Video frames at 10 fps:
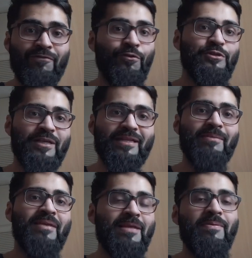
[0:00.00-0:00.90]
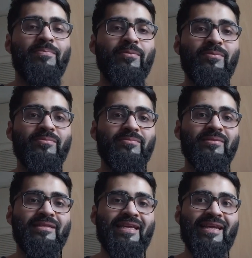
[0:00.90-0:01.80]
unfortunately, I think many people,
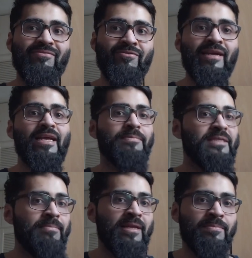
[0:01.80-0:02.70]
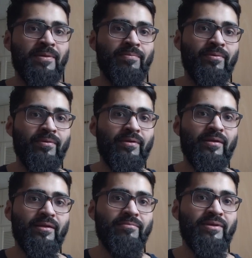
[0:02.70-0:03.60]
it really upset many people
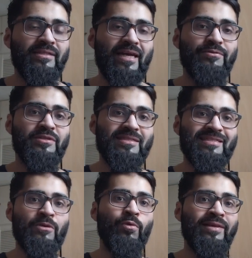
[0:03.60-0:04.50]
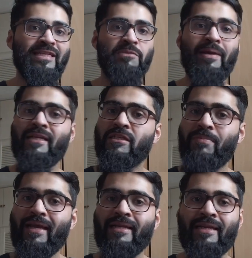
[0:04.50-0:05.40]
because I was just calling a spade a
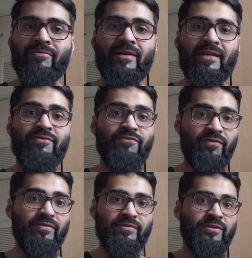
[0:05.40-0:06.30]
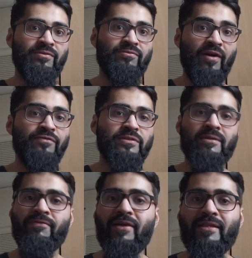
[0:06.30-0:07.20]
spade, and it really, you know, ruffled
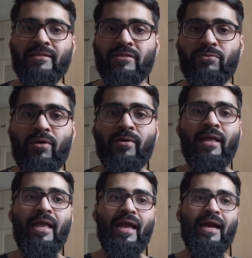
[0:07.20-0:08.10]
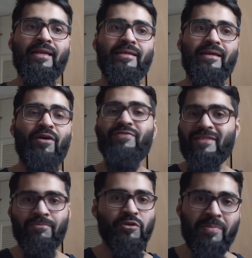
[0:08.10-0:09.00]
some feathers as well. And
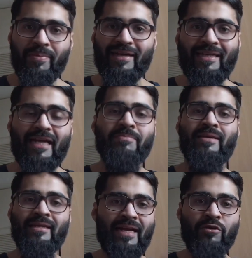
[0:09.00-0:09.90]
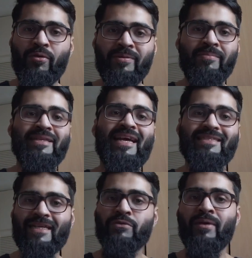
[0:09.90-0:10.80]
obviously, most people attack me and ad hominem
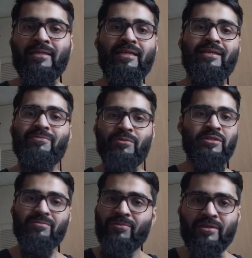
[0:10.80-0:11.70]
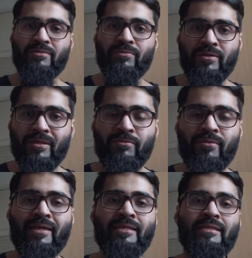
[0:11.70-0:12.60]
attacks X, Y, and Z, which which which I'm
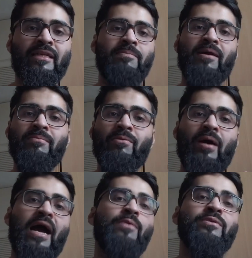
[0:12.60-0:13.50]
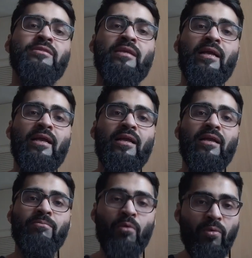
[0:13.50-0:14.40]
not really concerned about. But what I was
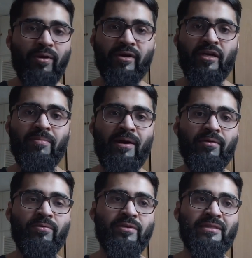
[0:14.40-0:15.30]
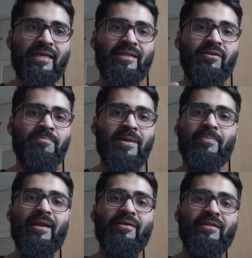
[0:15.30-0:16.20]
more worried about was that there are
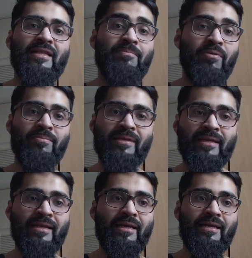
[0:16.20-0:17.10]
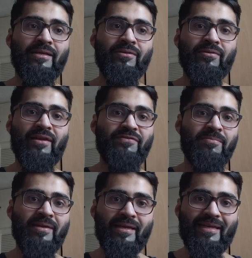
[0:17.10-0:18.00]
people out there that are probably, you know,
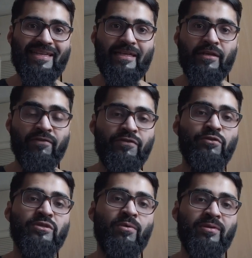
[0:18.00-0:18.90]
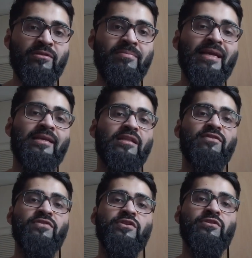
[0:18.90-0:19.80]
left a bit confused. So I wanted to make
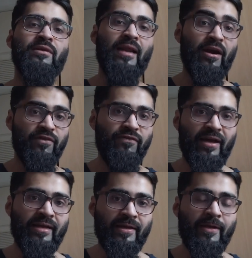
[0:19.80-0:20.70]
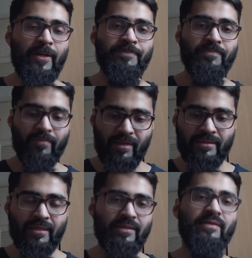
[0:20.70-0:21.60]
another video to clarify
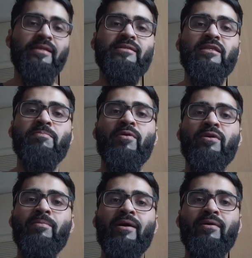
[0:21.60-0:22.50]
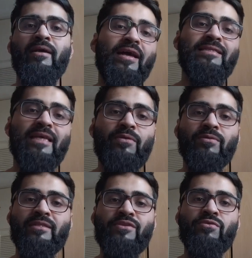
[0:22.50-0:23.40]
certain things I spoke about. What I
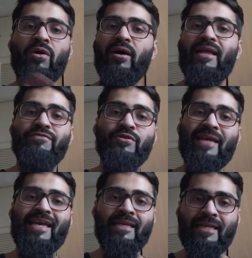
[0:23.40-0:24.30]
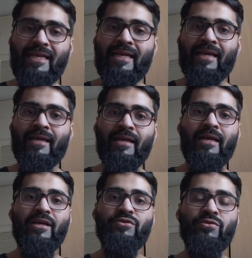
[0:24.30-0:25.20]
said was that you can't have your cake and eat it.
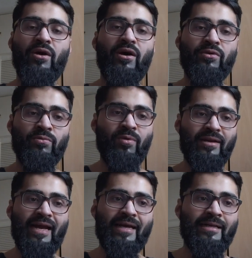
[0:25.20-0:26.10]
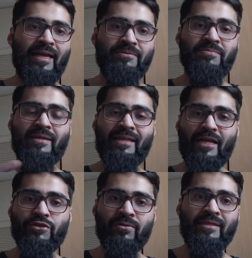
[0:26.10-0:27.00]
You can't, on one hand, claim to be a
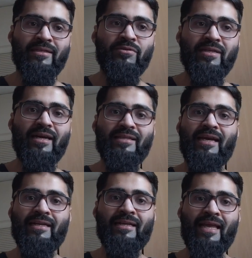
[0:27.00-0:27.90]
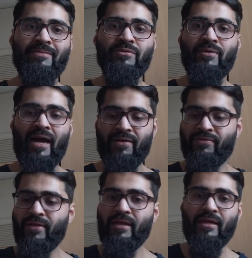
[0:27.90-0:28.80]
naturalist, and on the other hand, claim to
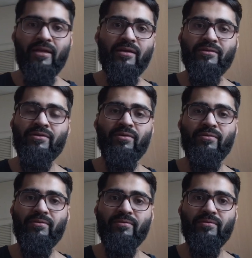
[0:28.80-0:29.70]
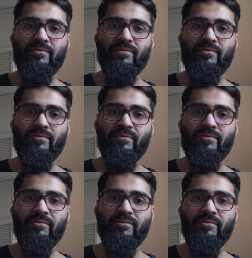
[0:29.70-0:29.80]
have, you know,